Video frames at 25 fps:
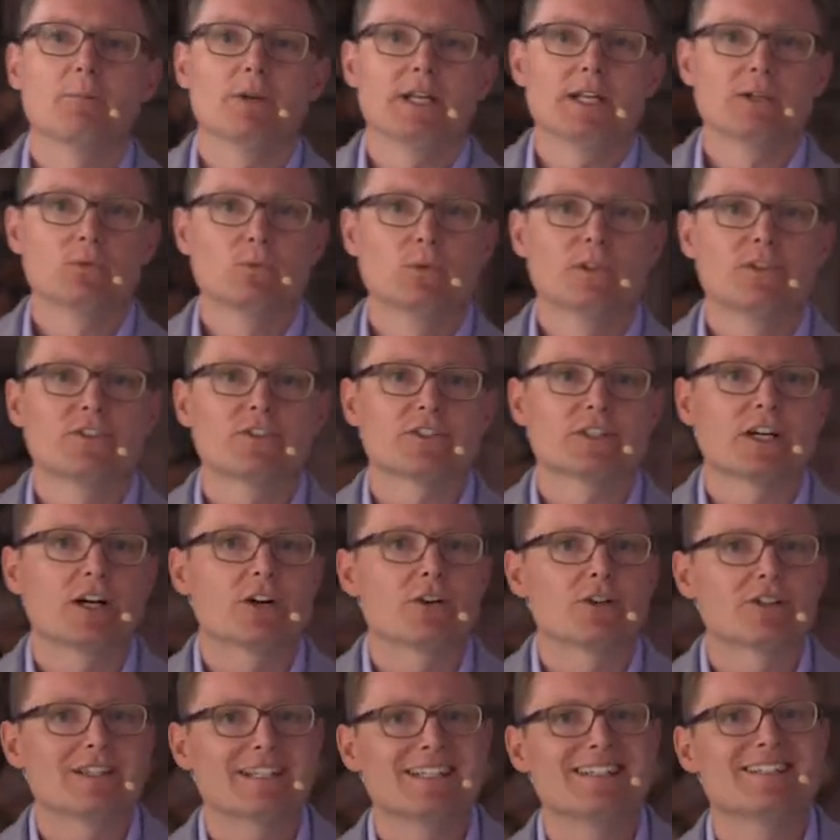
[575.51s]
It will
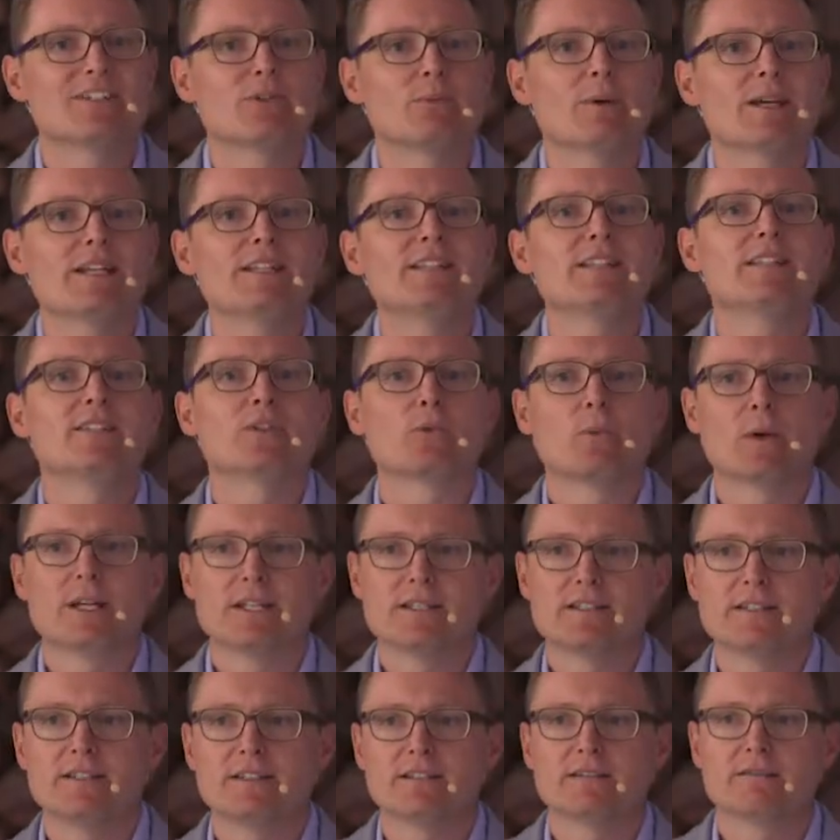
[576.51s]
start in
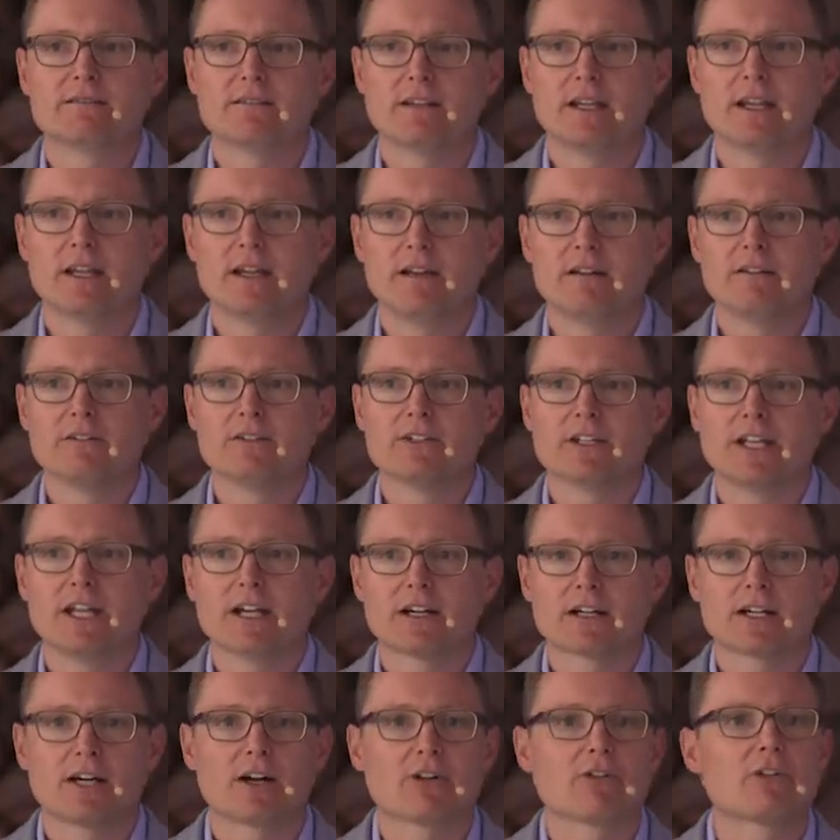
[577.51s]
2020, and they
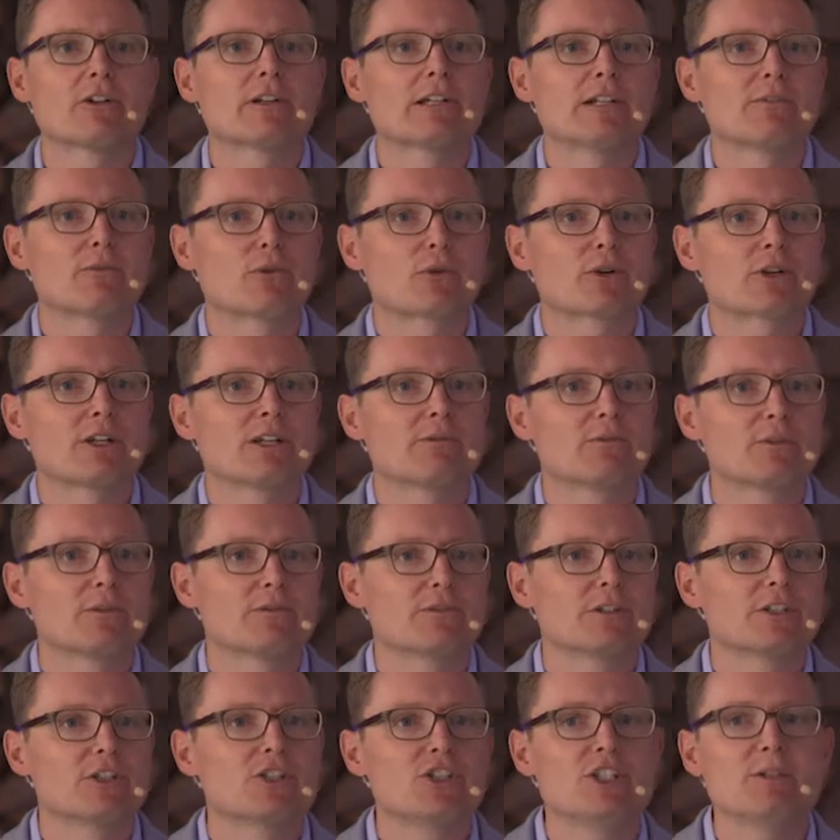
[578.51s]
are currently working
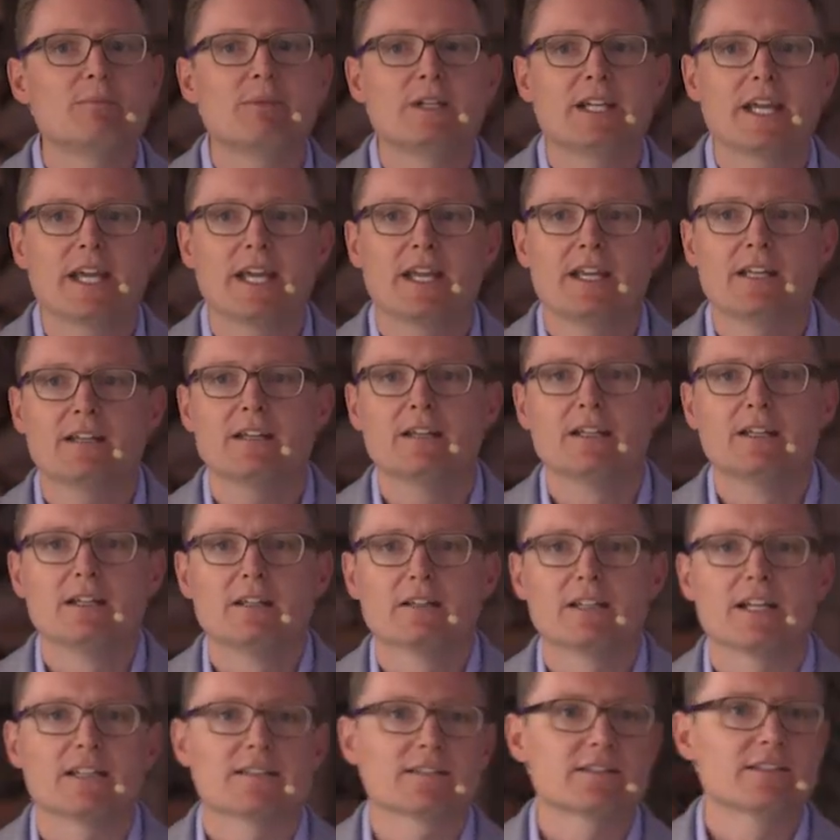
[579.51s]
with the GmbH,
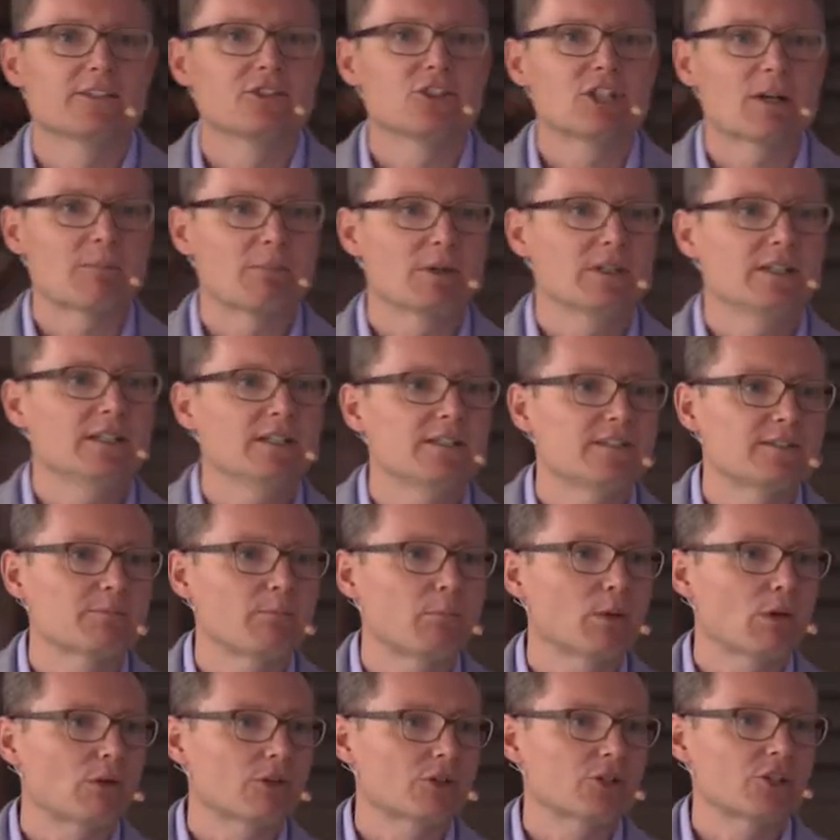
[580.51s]
that's the Japanese
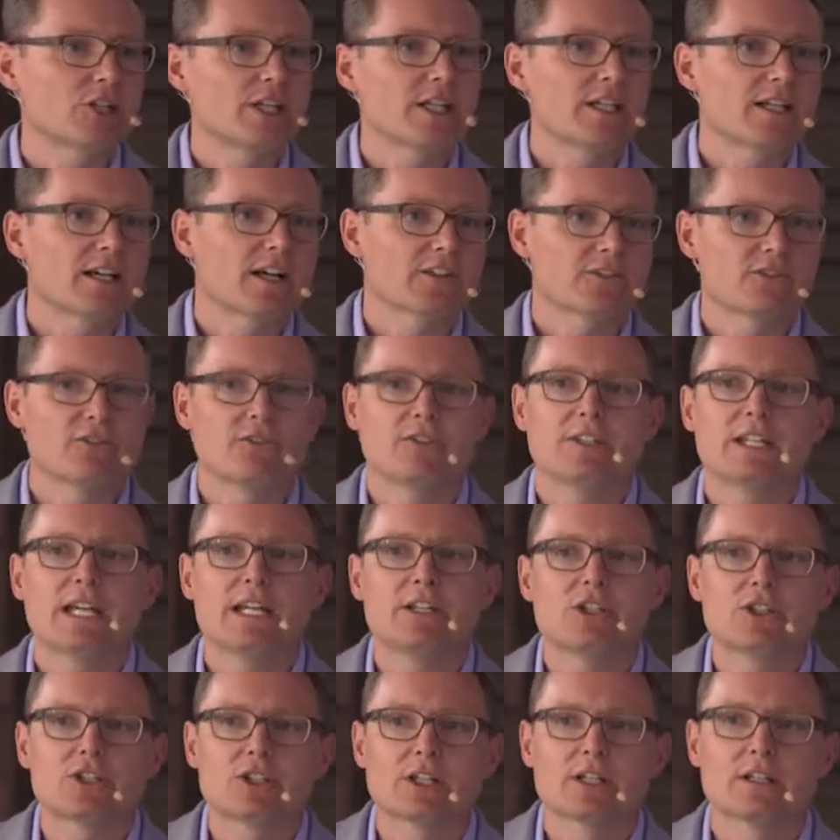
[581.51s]
Blockchain
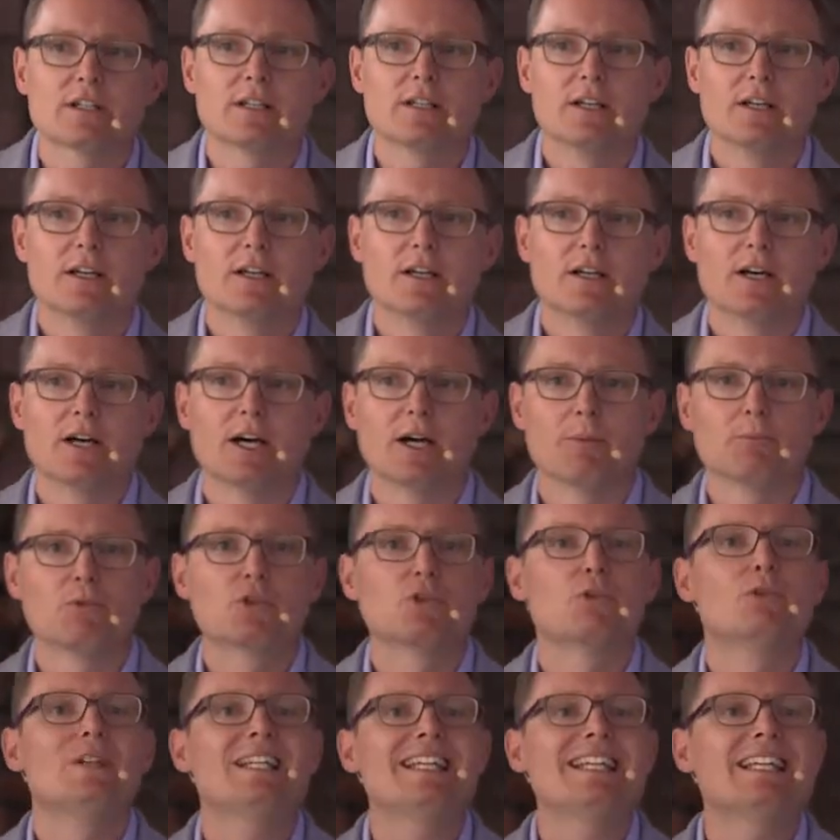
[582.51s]
Association,
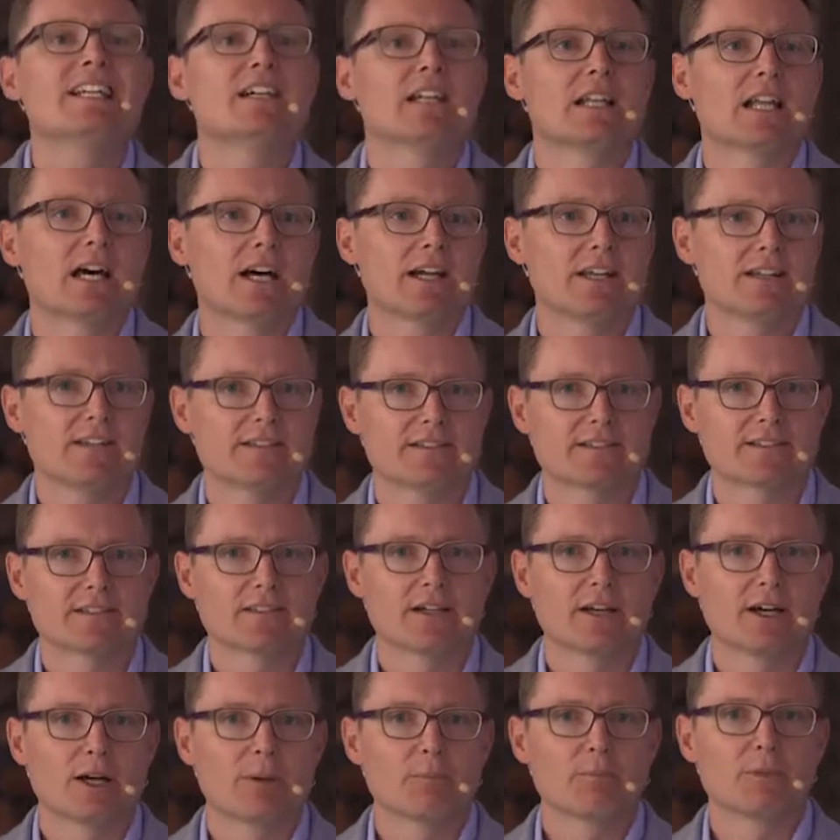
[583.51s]
to legalize
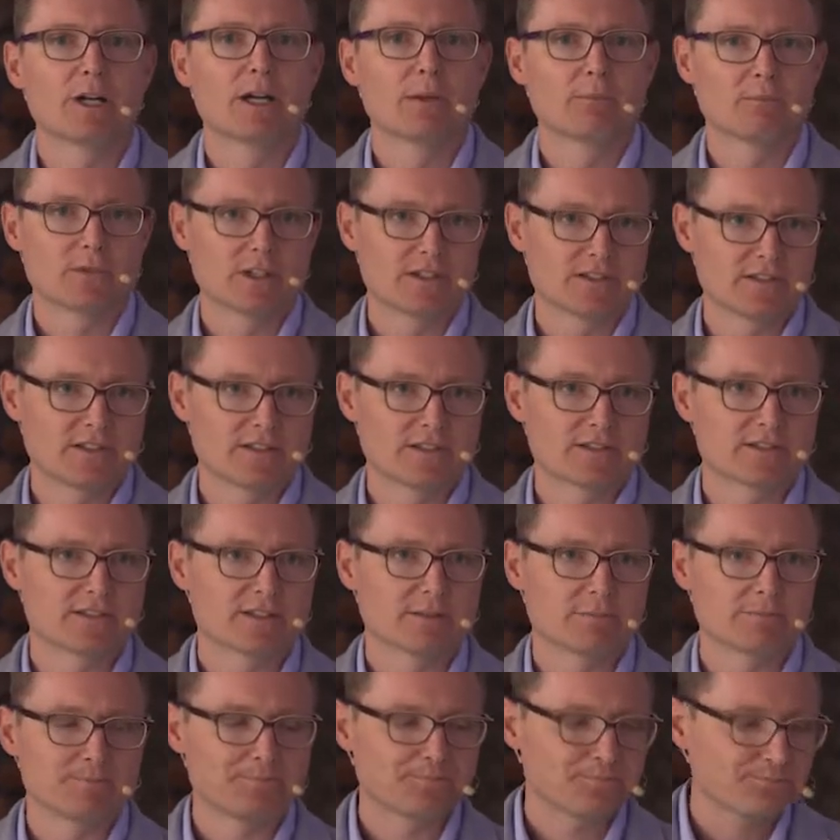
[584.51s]
the
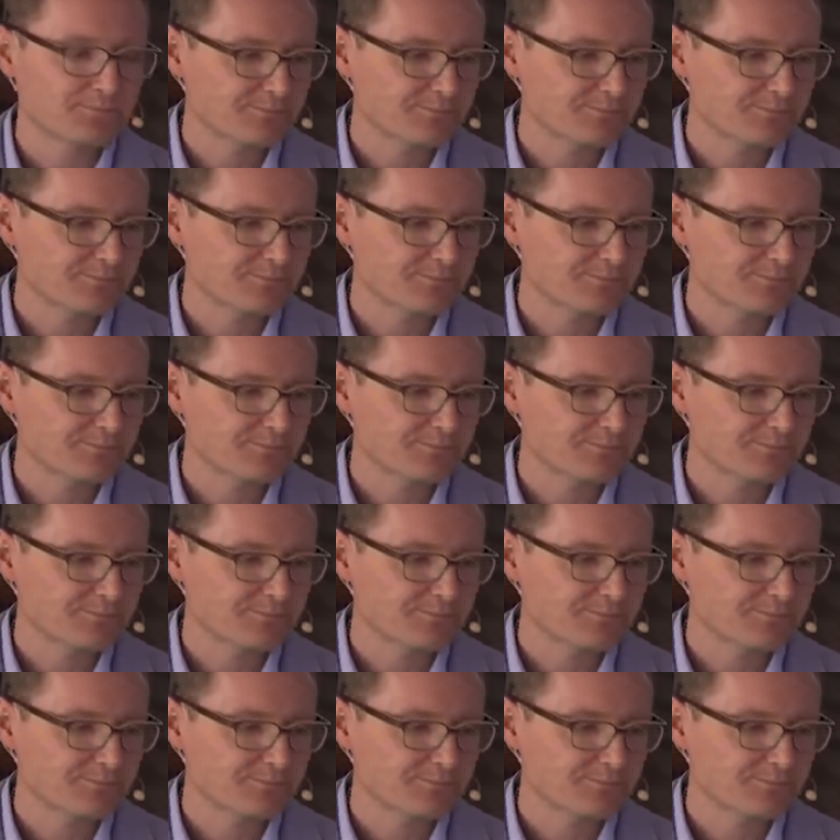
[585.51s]
system.